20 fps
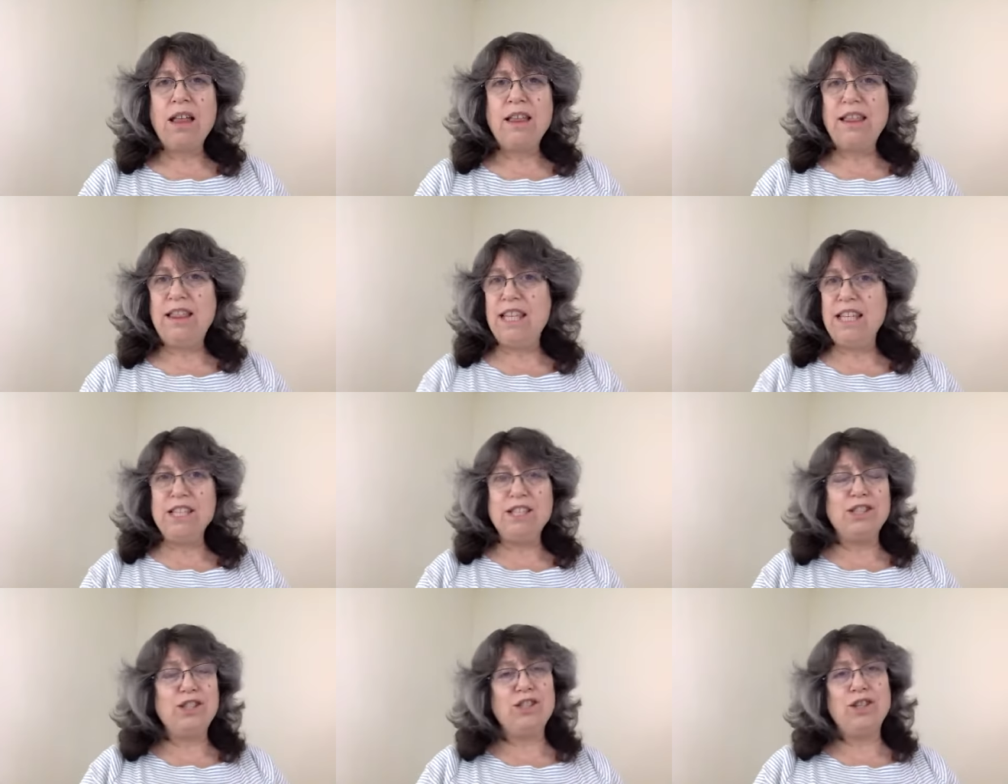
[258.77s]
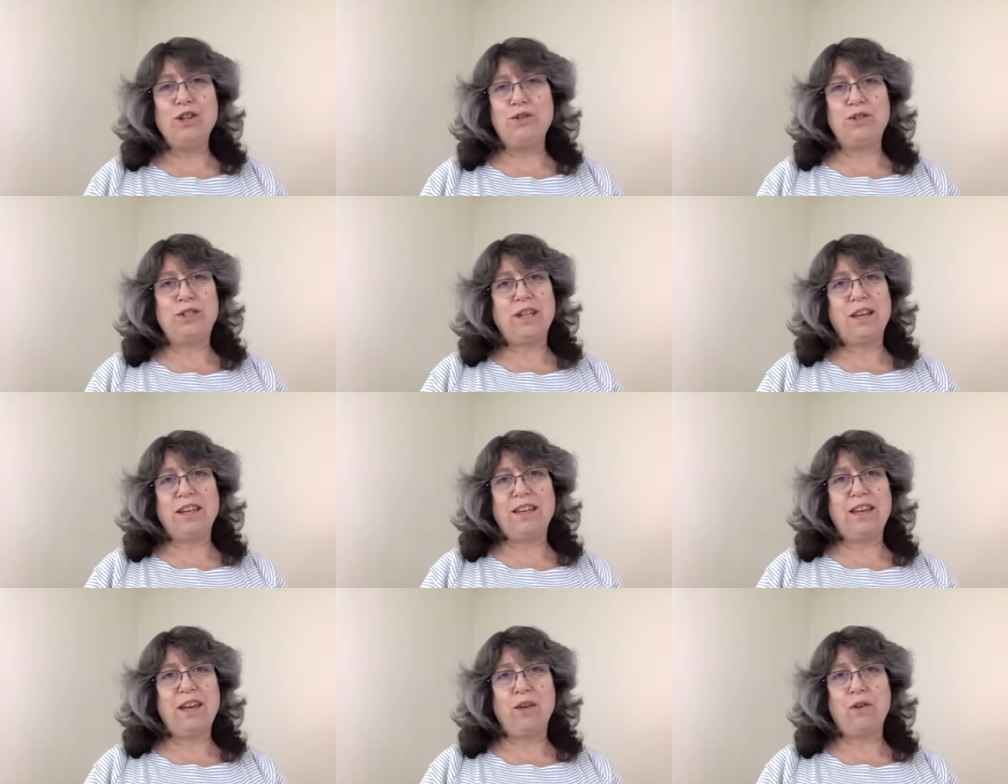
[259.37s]
These notes
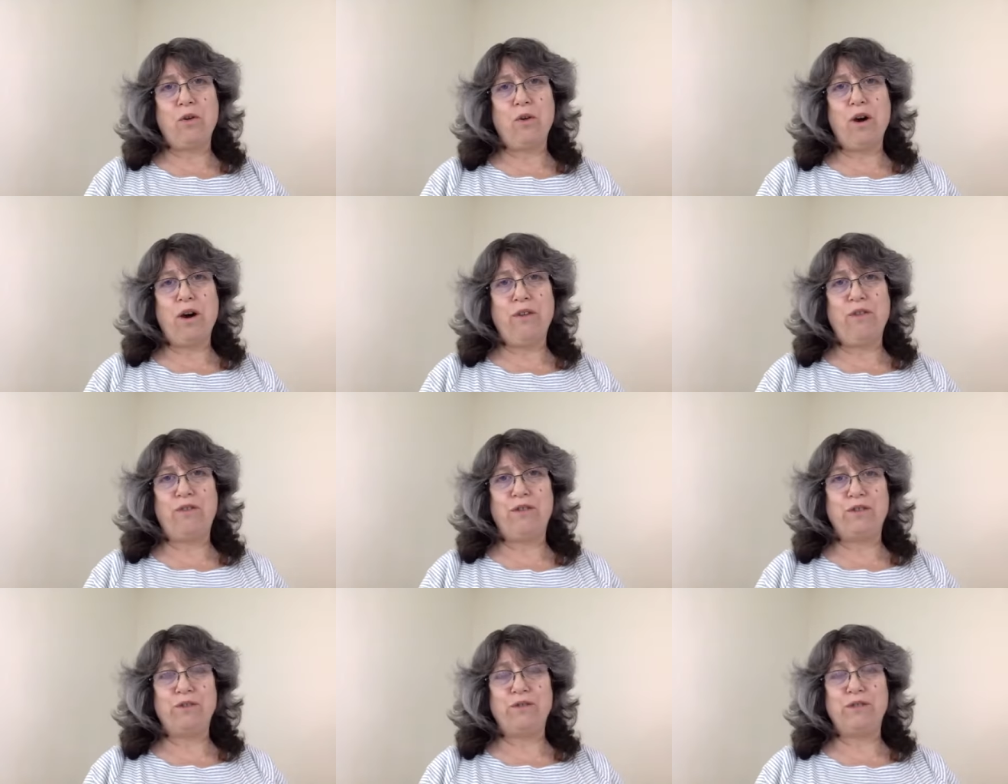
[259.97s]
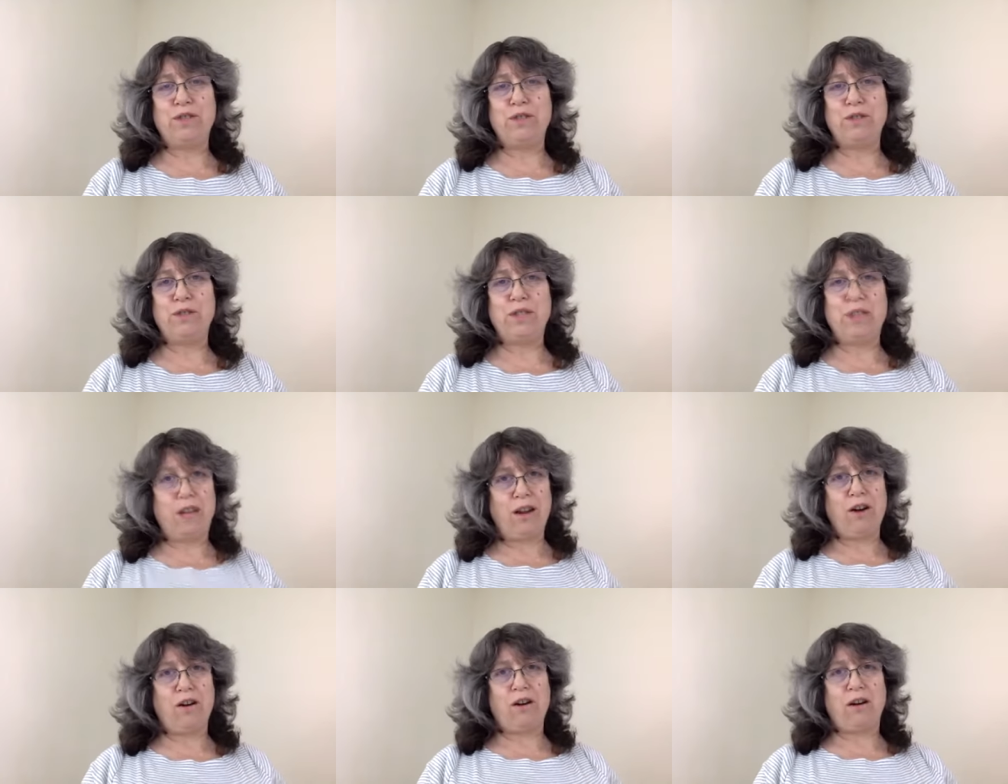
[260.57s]
I get off of
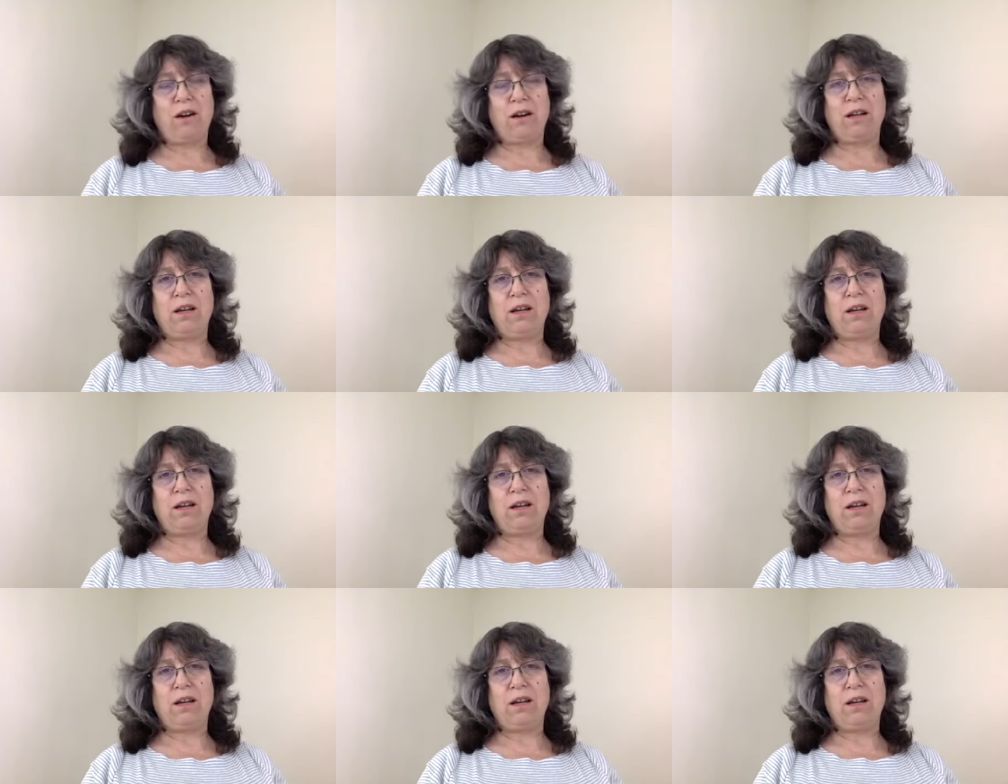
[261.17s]
doTERRA.